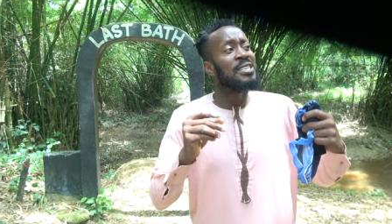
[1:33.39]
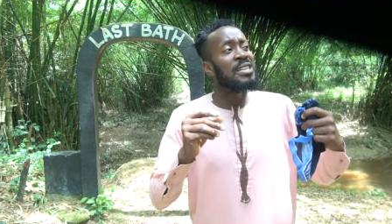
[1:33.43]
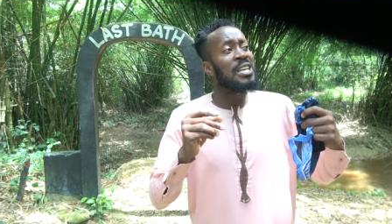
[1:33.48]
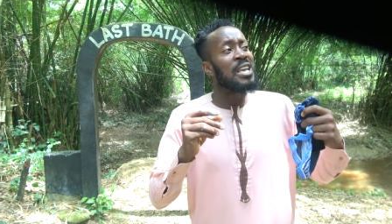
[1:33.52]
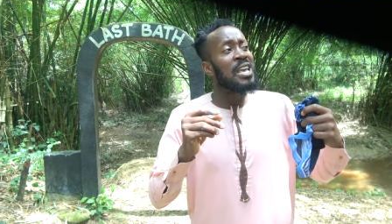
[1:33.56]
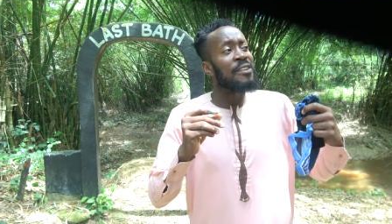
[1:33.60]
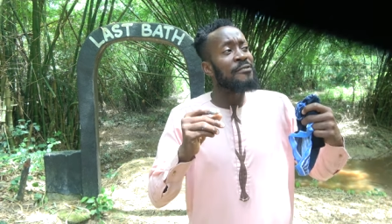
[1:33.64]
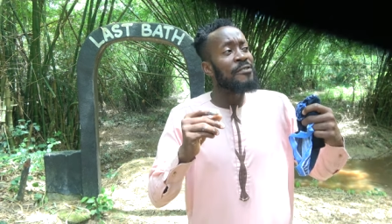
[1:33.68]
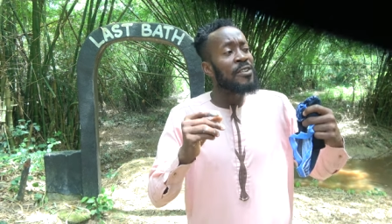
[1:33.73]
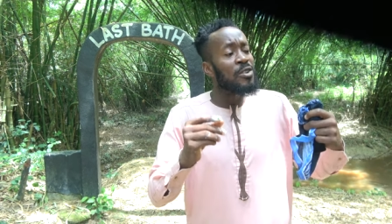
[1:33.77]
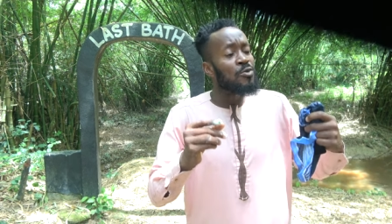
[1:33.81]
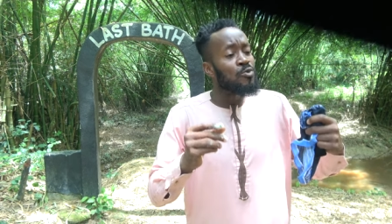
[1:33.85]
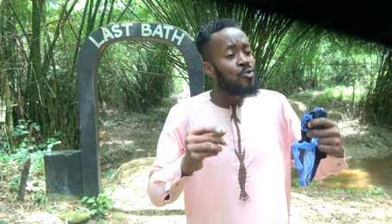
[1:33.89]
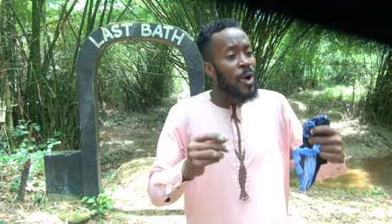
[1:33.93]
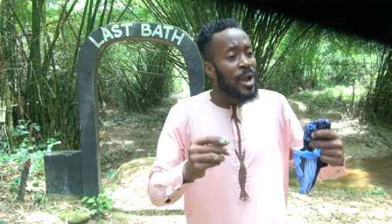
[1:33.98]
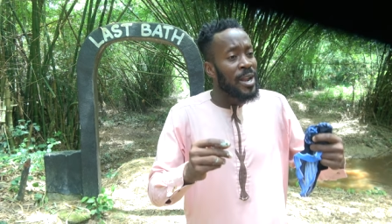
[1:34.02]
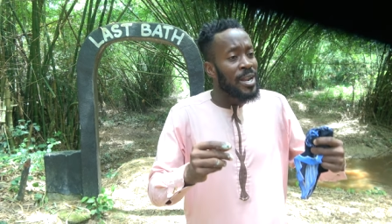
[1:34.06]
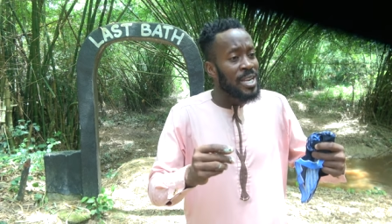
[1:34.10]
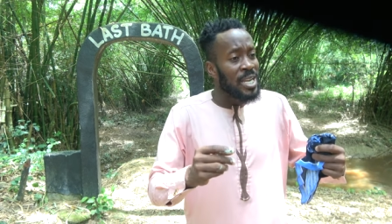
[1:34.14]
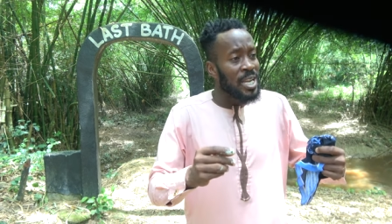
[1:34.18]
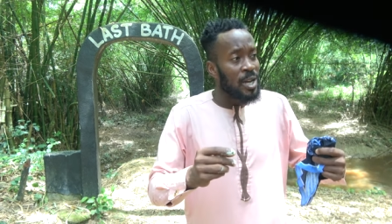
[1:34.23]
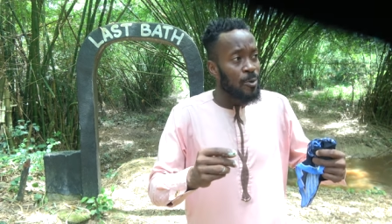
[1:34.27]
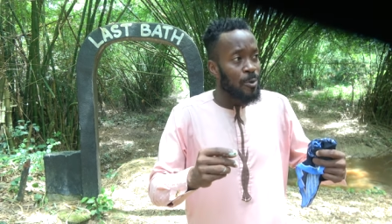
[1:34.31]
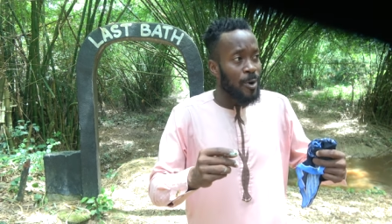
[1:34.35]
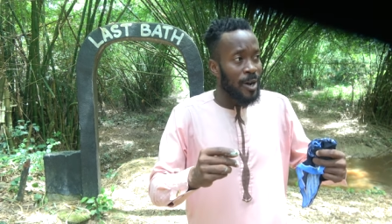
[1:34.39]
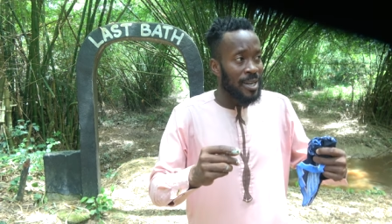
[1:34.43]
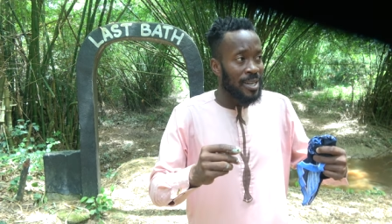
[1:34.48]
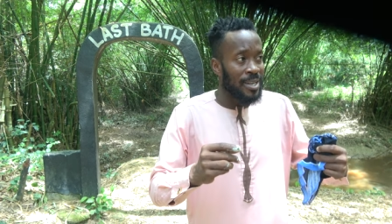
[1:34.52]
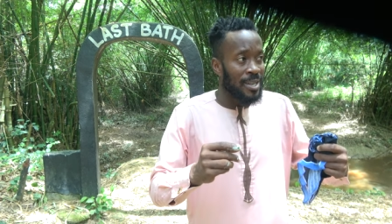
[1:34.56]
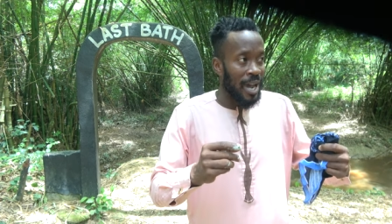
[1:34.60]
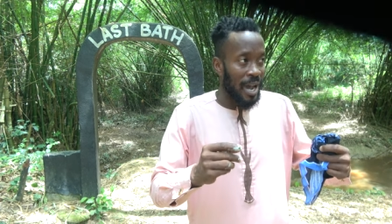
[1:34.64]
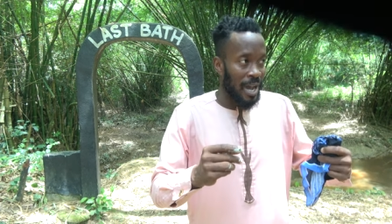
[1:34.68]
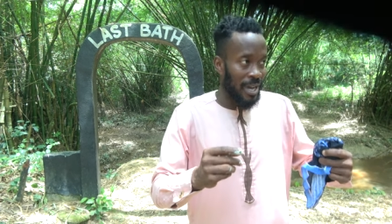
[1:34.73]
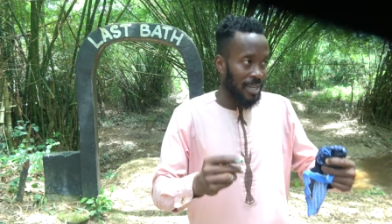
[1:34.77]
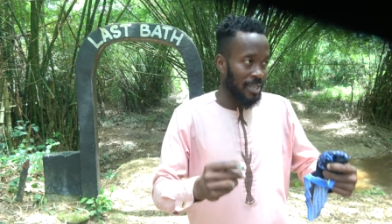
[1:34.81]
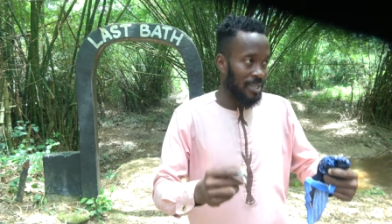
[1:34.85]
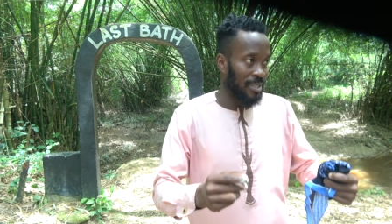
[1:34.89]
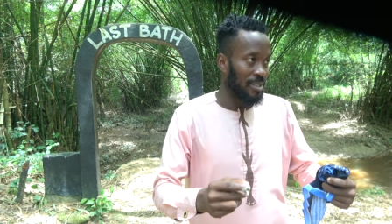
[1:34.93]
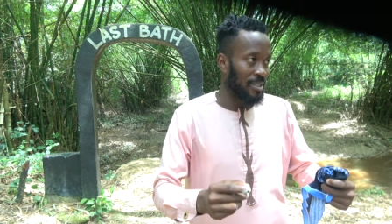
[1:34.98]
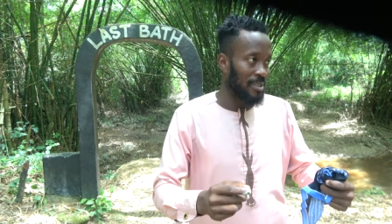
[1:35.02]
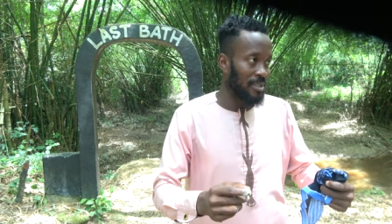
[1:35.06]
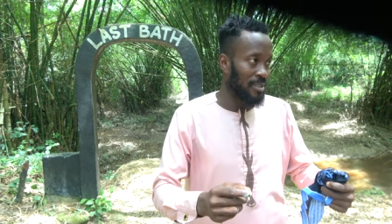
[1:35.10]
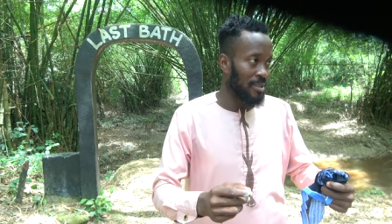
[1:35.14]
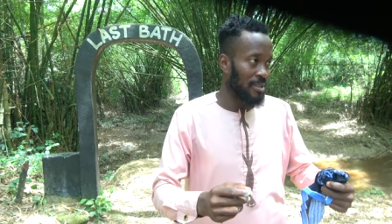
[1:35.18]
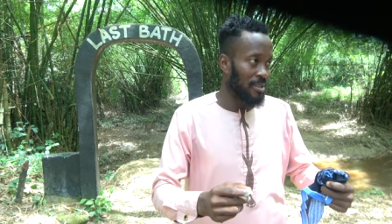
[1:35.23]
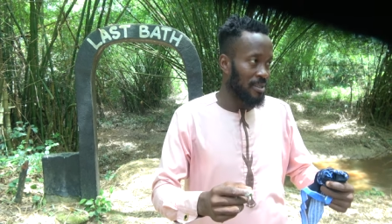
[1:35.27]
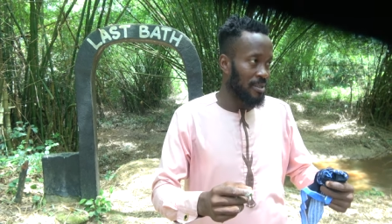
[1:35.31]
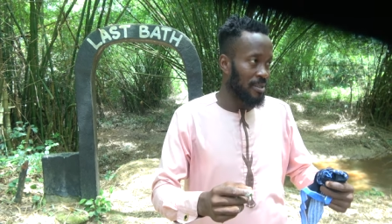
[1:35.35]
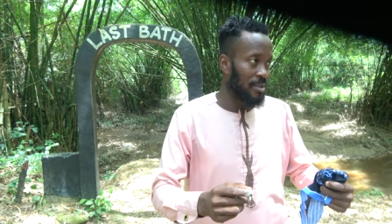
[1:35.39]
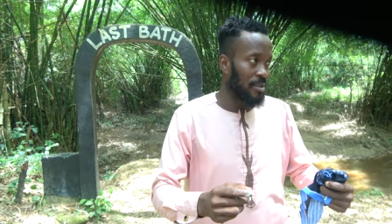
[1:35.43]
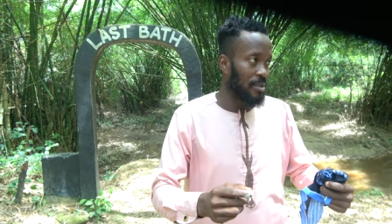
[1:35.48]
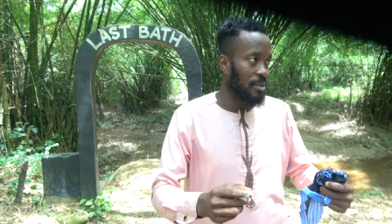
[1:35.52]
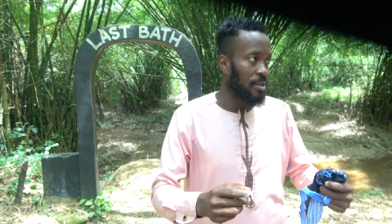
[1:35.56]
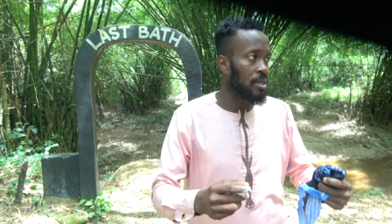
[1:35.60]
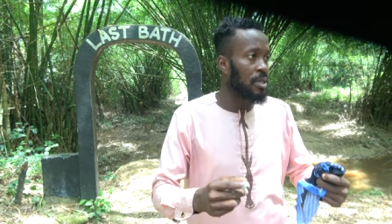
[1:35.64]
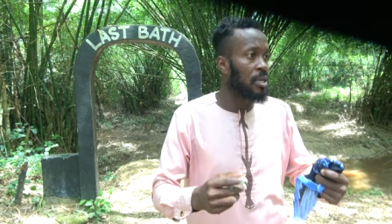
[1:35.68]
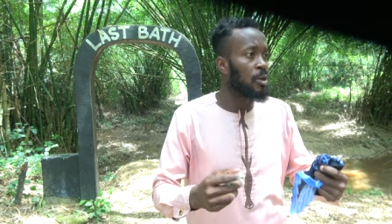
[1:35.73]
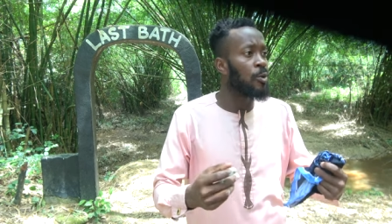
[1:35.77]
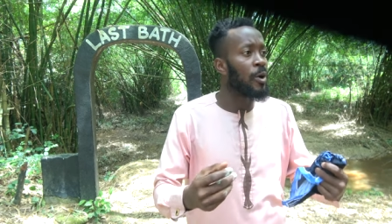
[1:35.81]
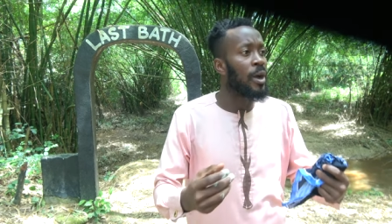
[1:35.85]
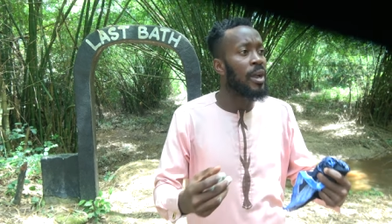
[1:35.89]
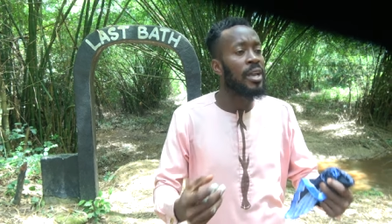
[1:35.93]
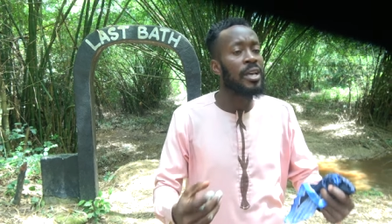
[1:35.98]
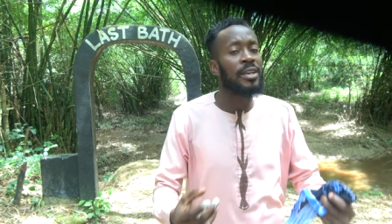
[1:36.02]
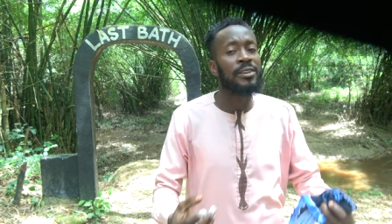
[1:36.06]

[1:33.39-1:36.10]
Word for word: Even when they were dying, they were